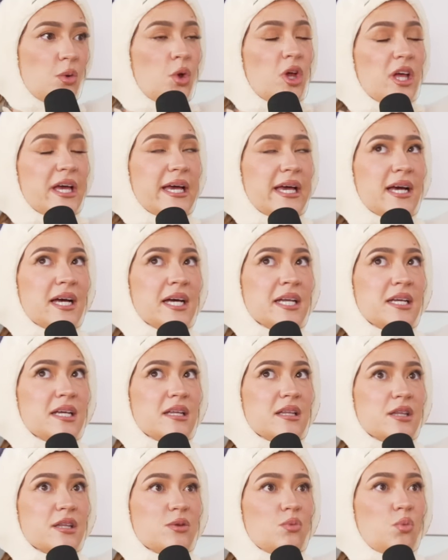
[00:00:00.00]
Well, and
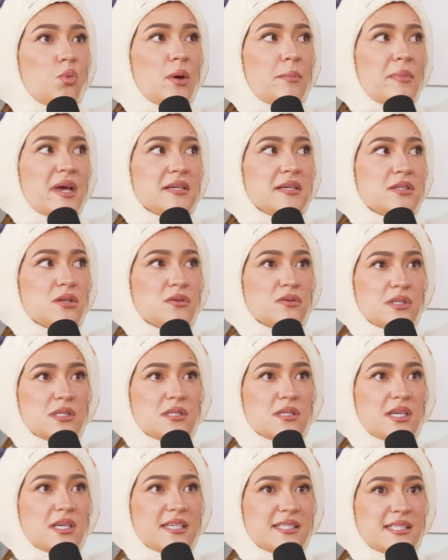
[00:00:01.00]
what makes
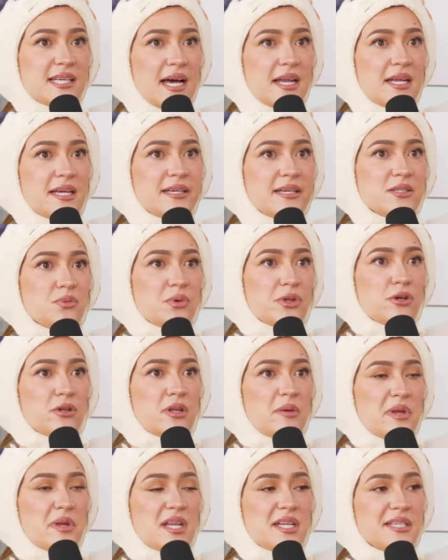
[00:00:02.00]
those exciting is when they're
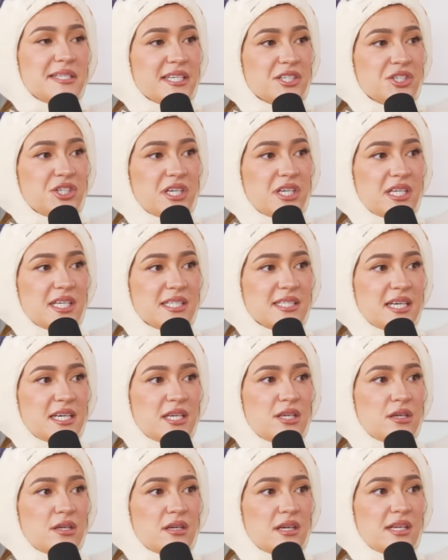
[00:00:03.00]
limited edition. It's like,
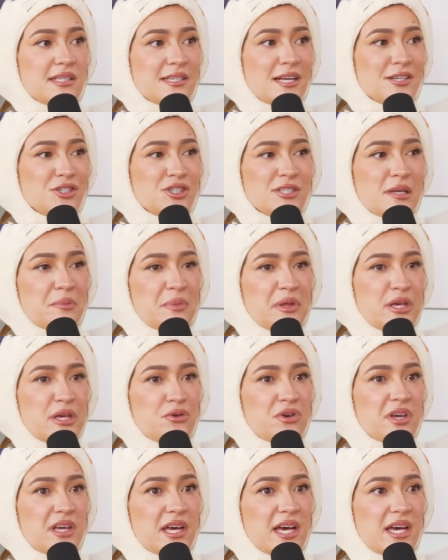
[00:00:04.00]
it's not just something
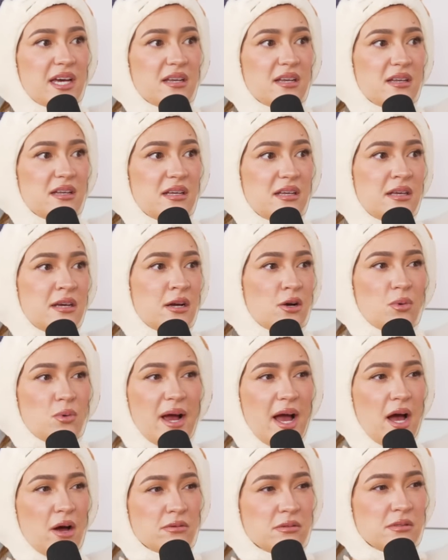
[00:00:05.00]
you can get year
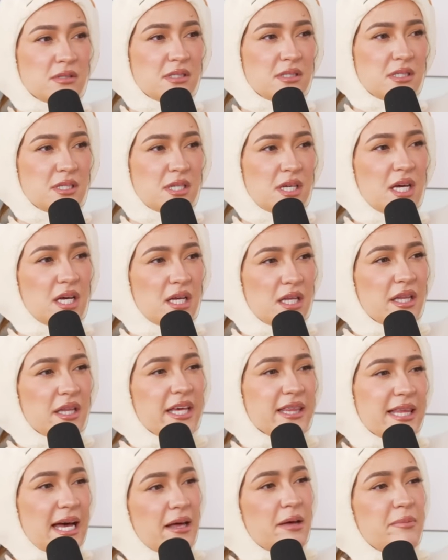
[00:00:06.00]
round. Exactly.
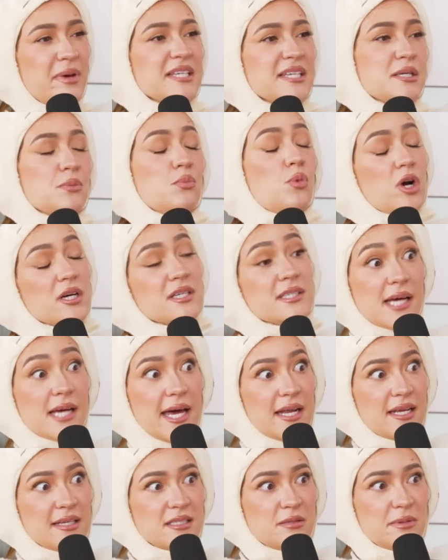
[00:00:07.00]
Like that, it makes it more
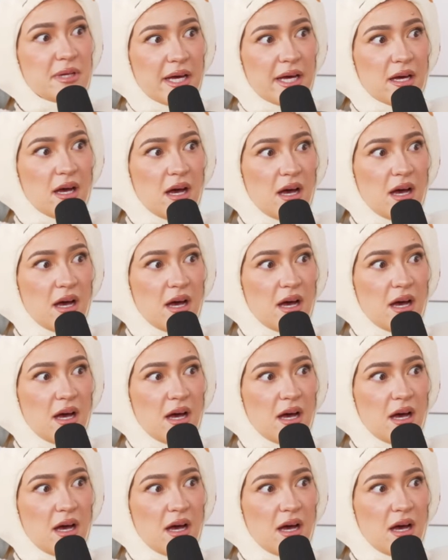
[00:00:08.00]
exciting to be like,